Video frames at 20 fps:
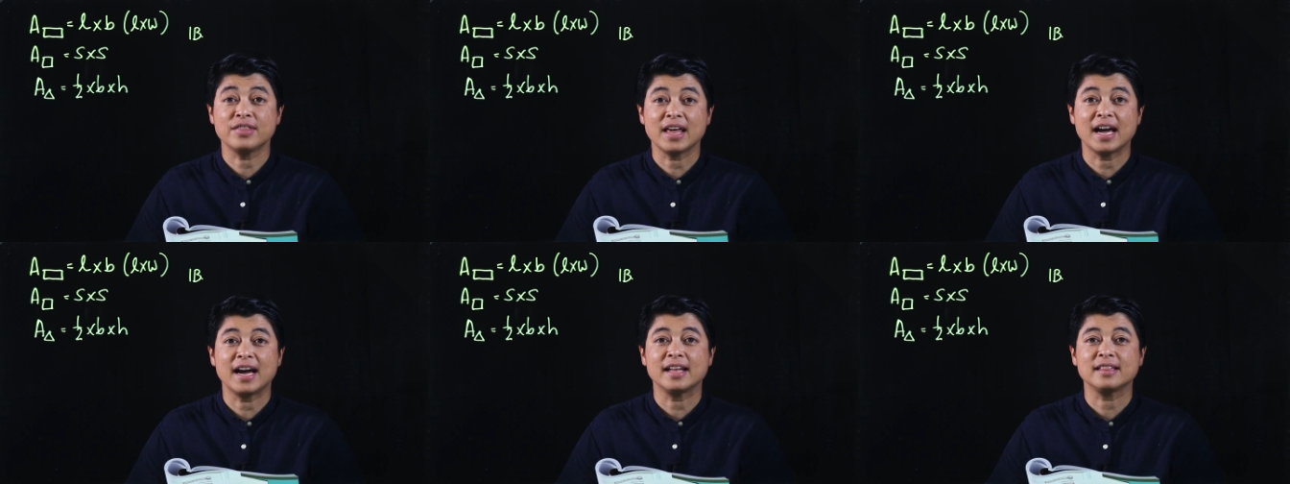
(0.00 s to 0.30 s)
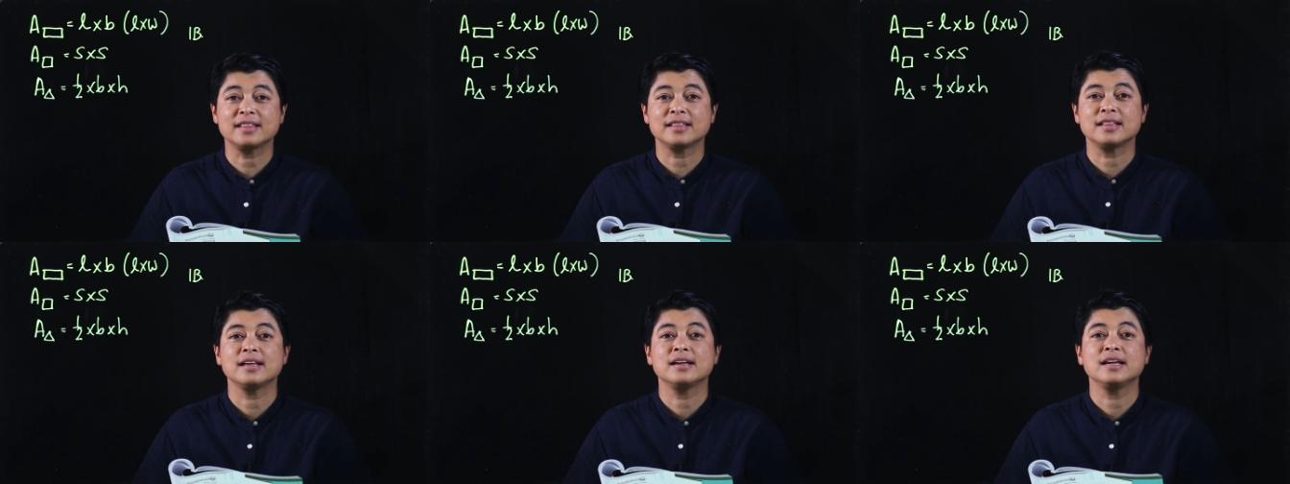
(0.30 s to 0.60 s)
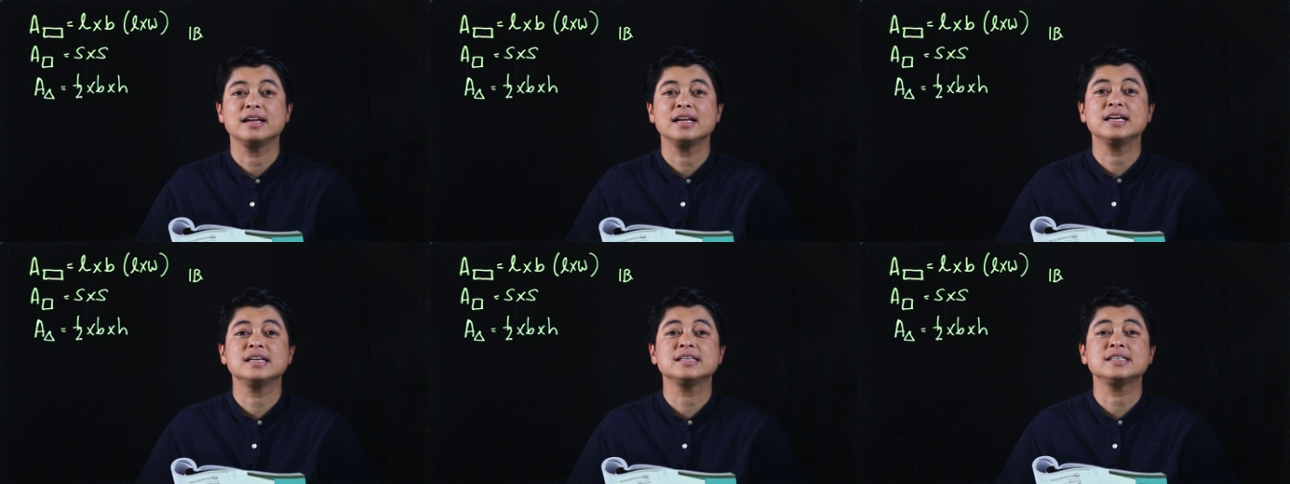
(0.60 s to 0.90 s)
of that
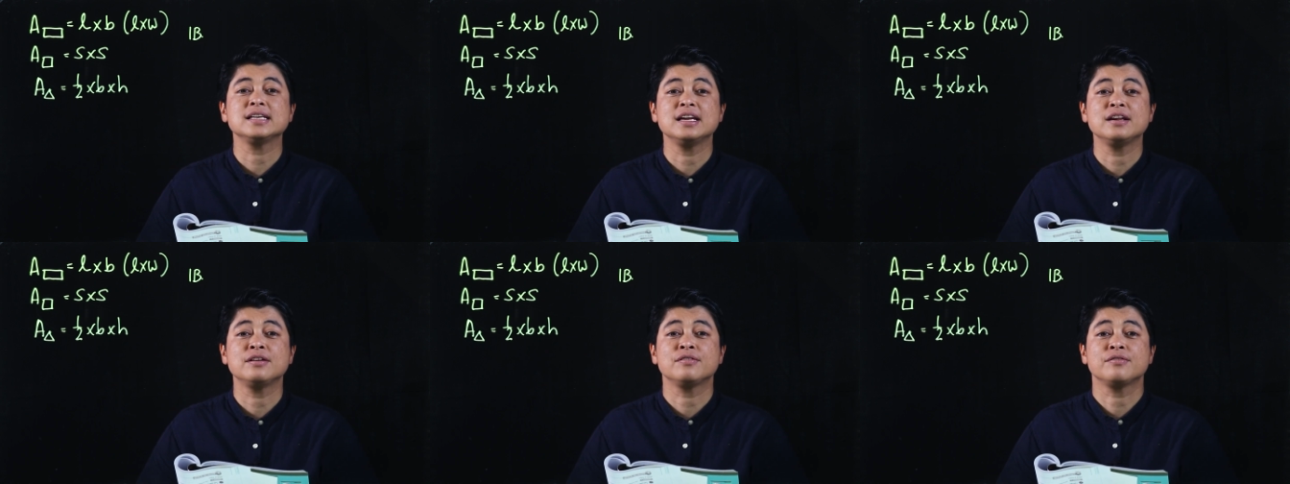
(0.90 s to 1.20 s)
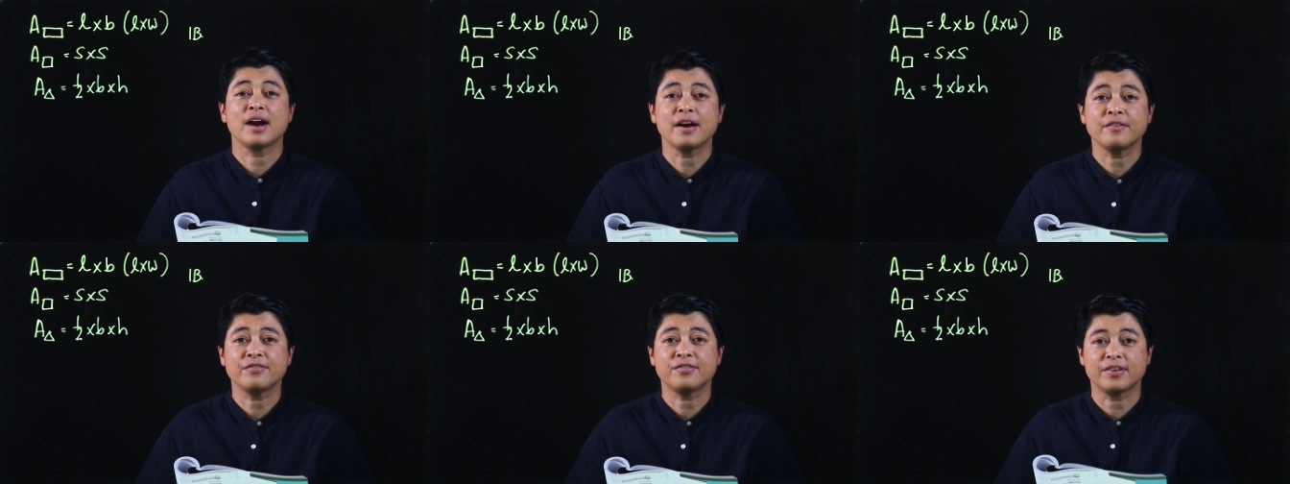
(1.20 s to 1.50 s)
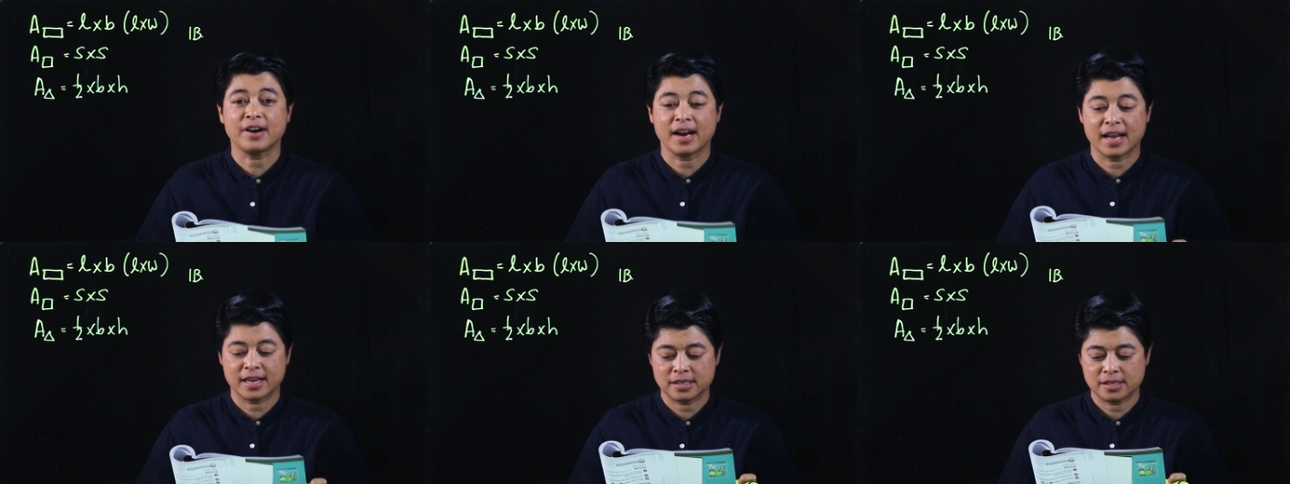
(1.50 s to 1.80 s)
is in
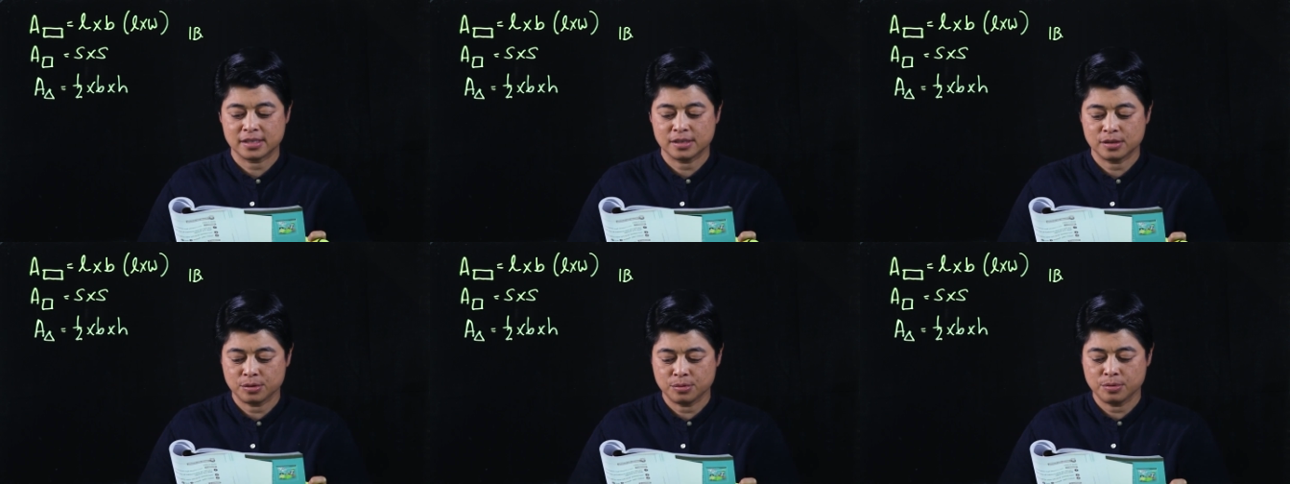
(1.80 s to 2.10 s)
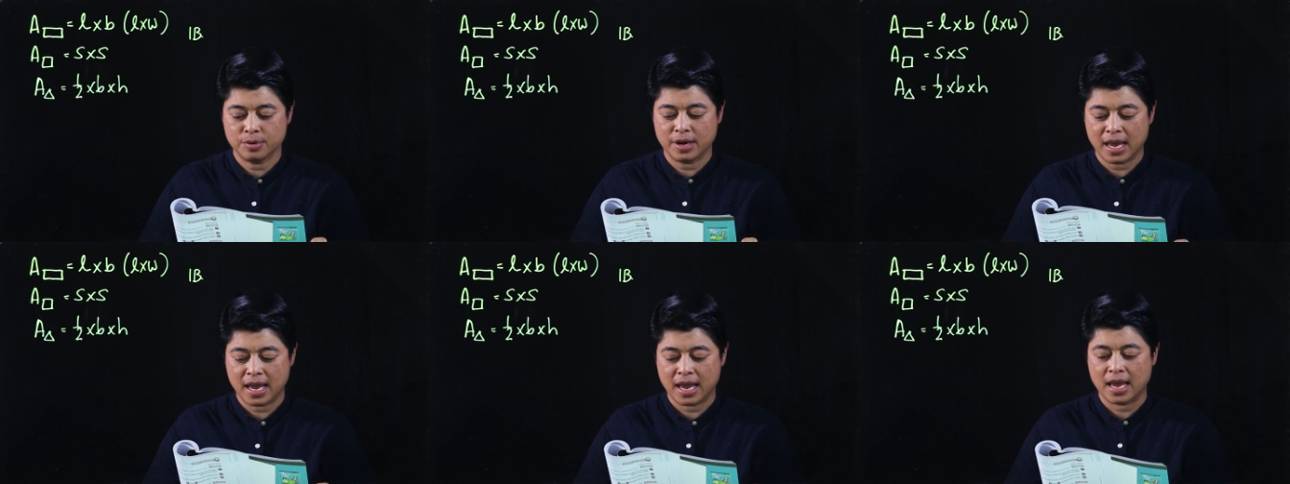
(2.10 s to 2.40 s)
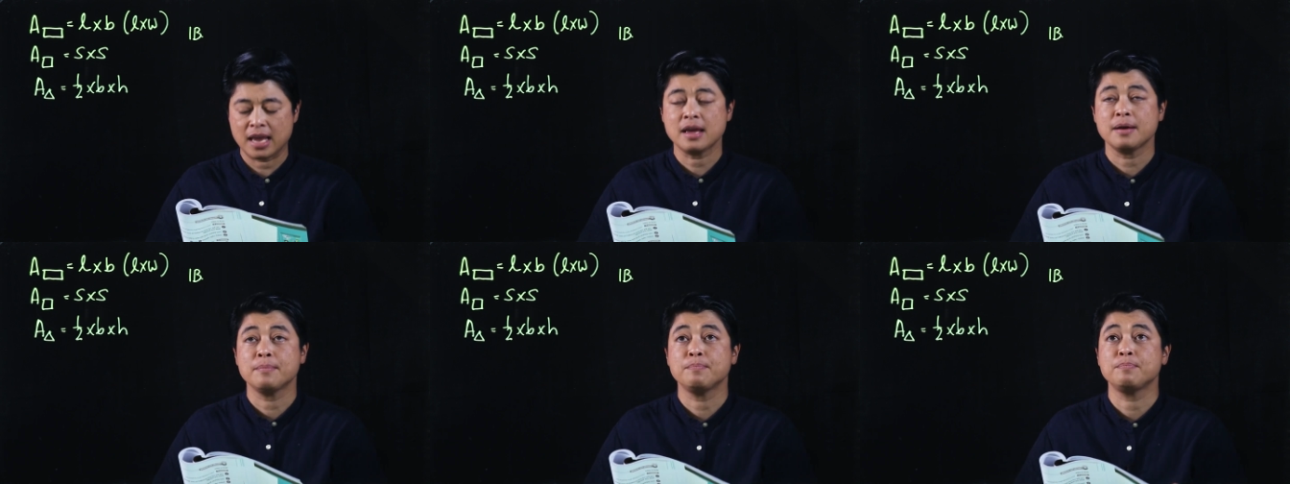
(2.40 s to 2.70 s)
reference to
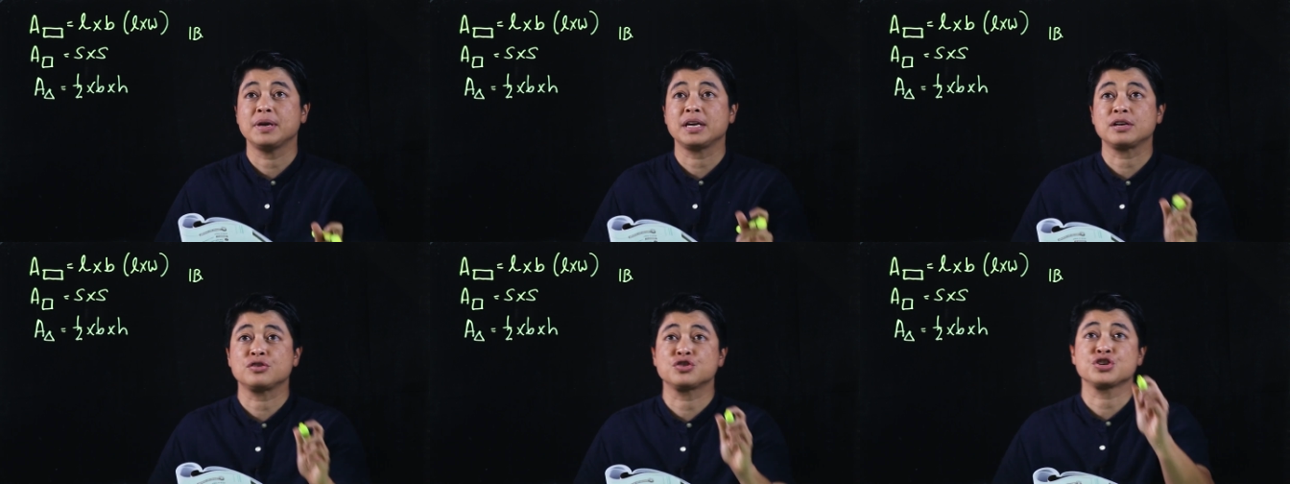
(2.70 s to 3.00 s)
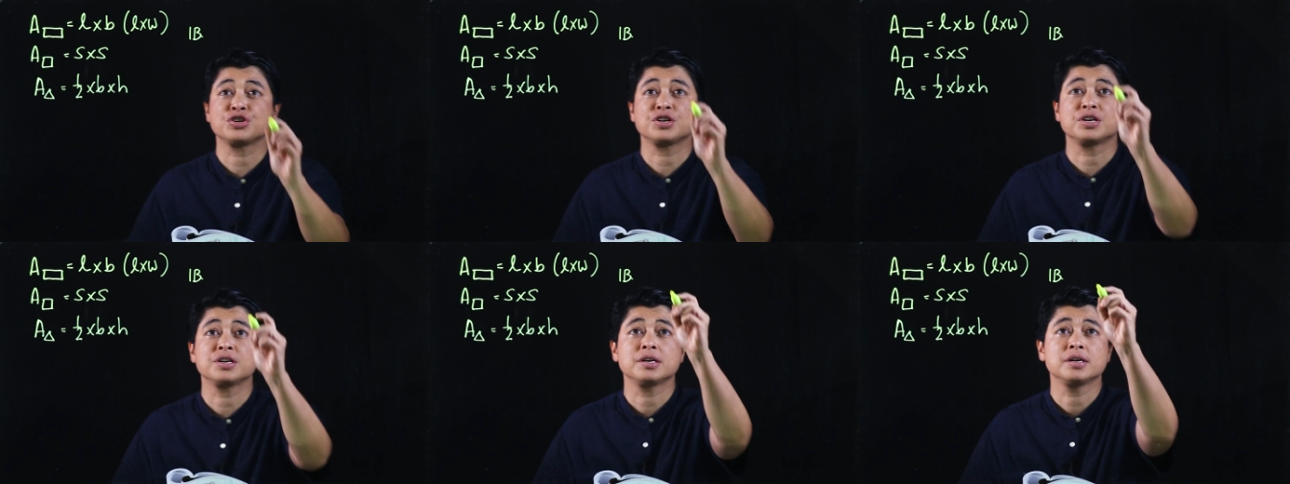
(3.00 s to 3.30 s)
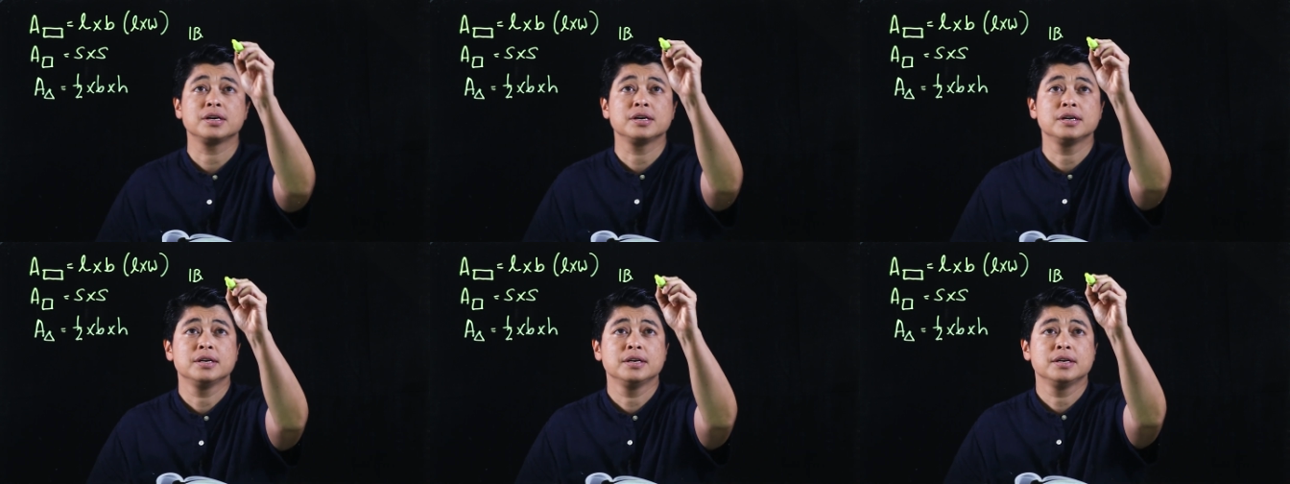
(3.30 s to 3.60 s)
a picture.